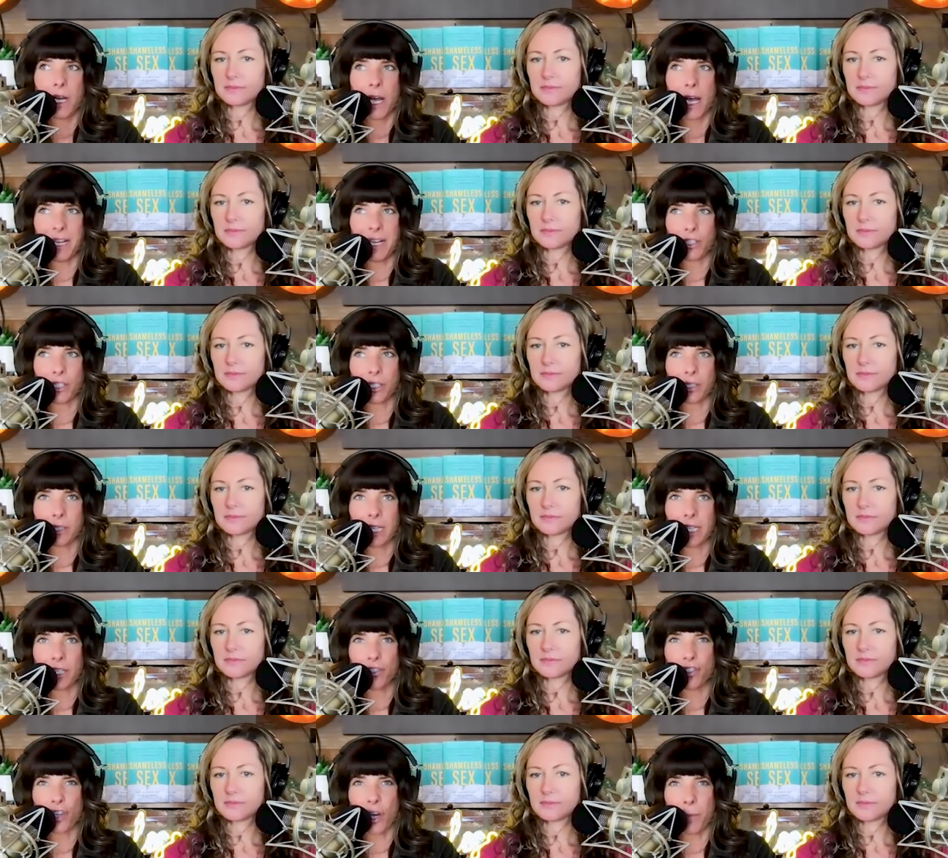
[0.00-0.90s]
Speaker 1: by just
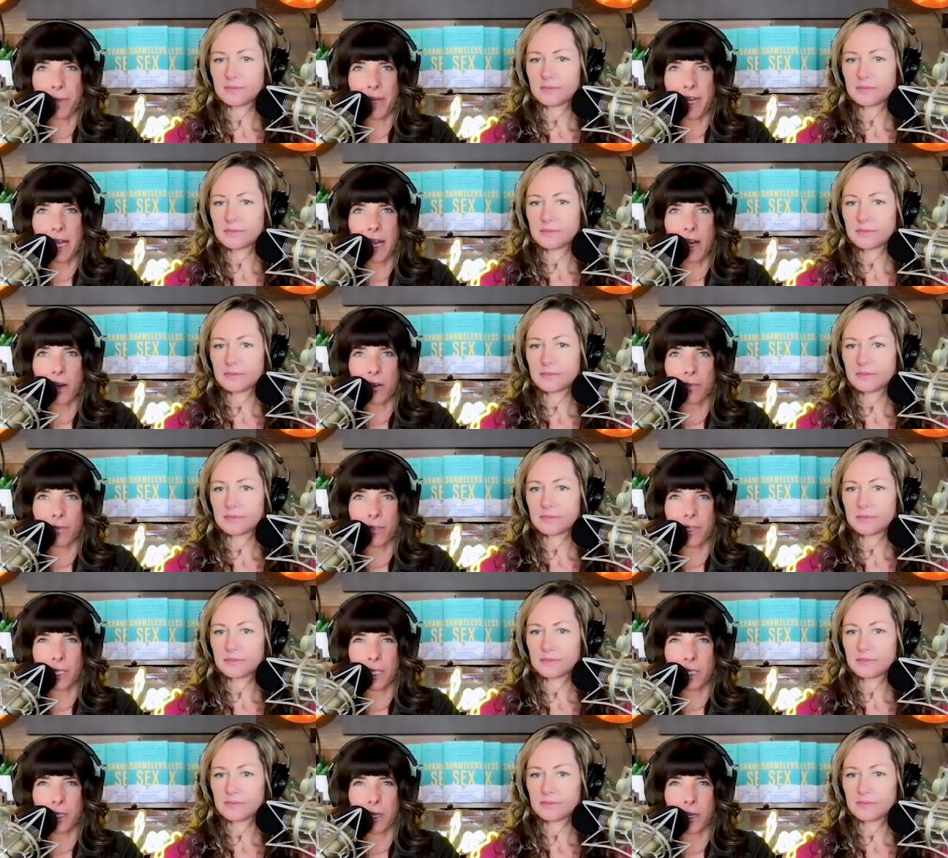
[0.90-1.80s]
like jumping out of
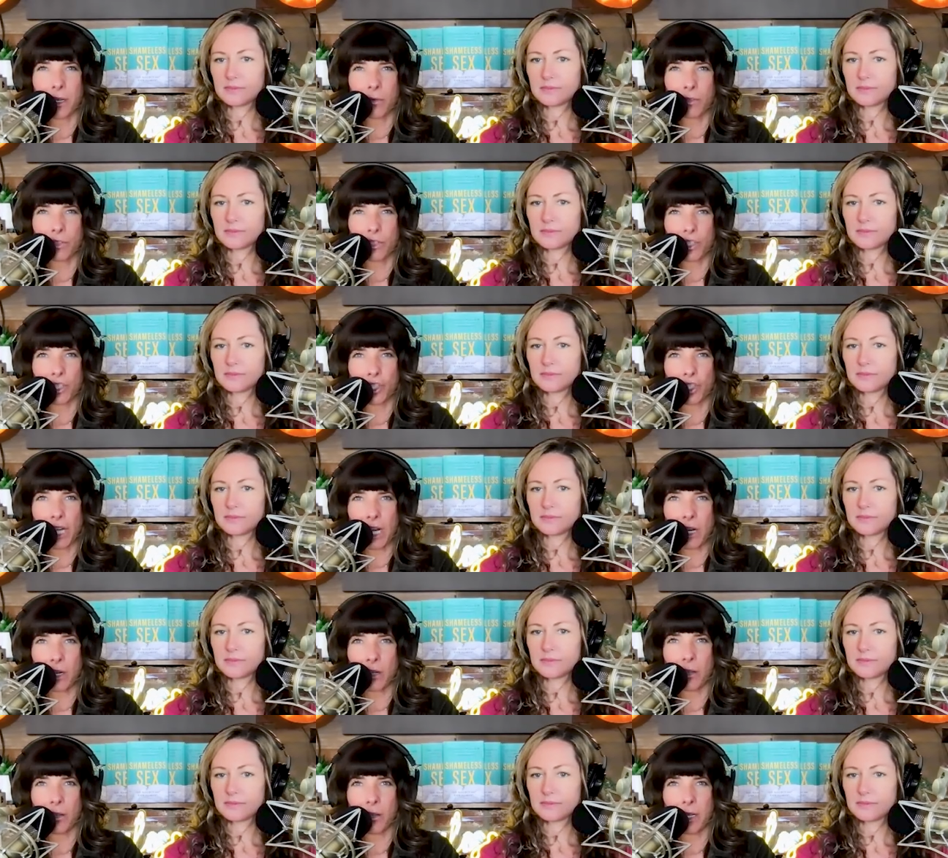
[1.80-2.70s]
their own
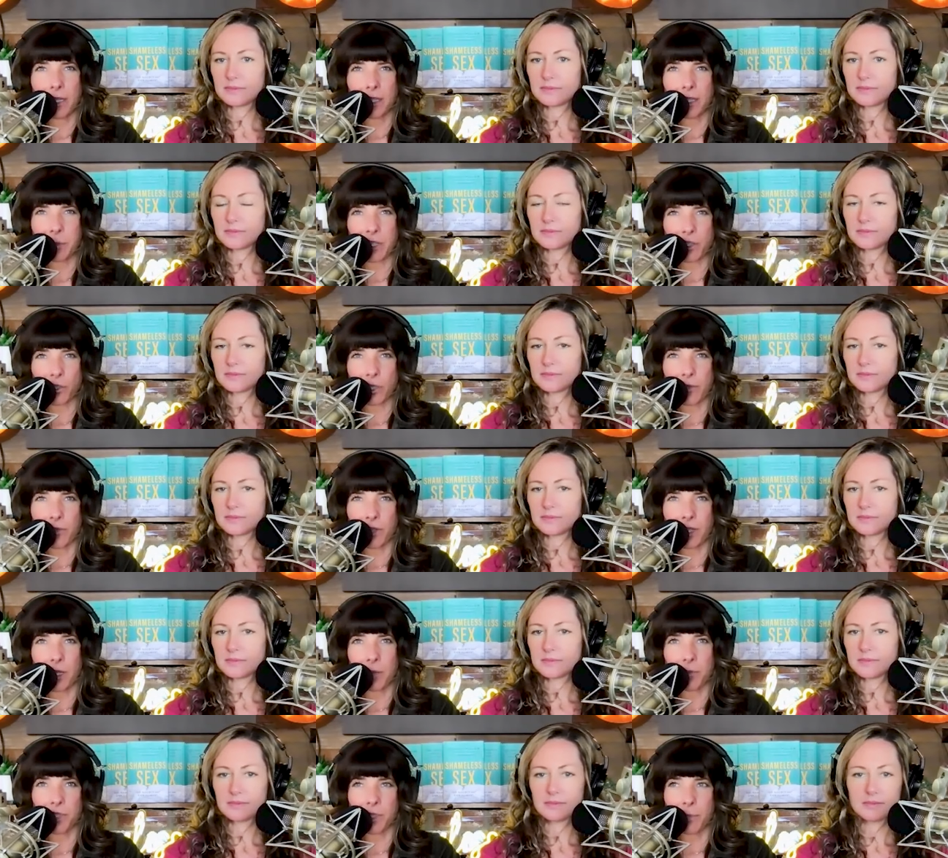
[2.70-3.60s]
shell, especially if
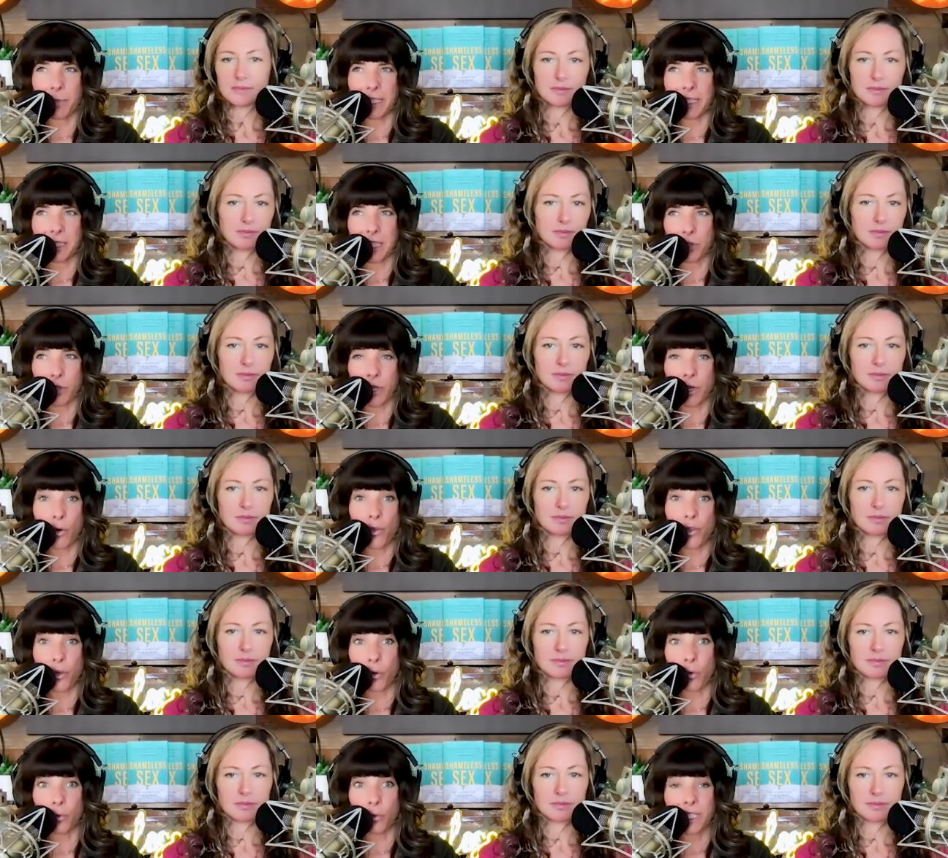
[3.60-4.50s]
it comes to bisexuality or
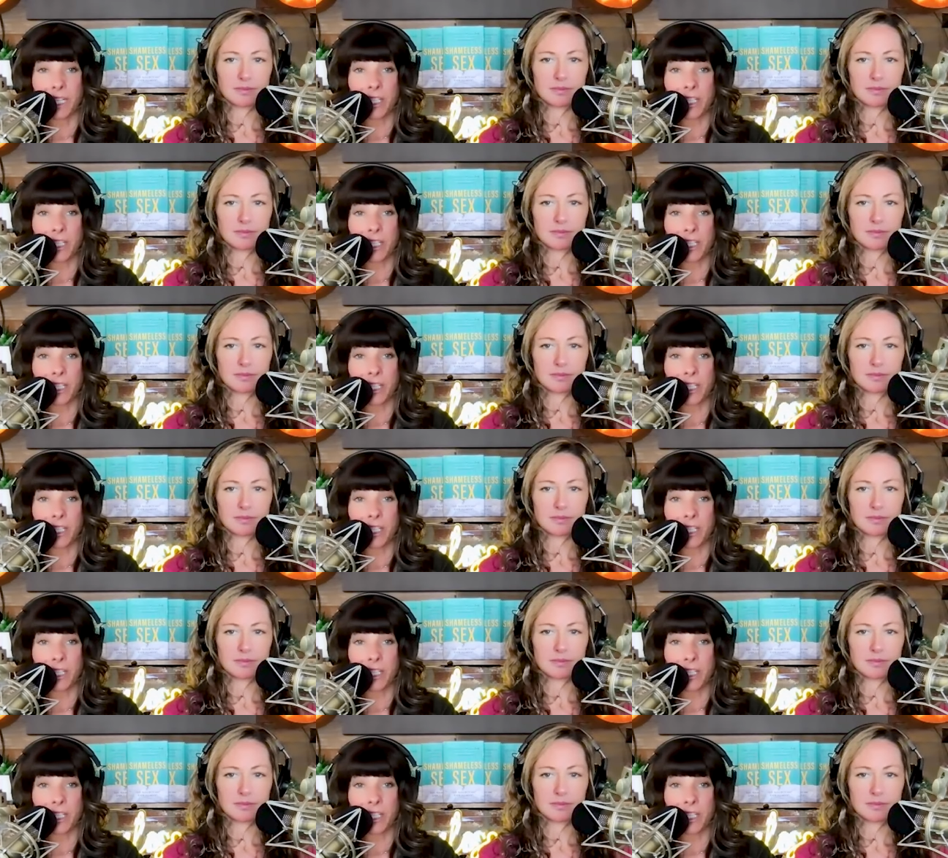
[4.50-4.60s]
their own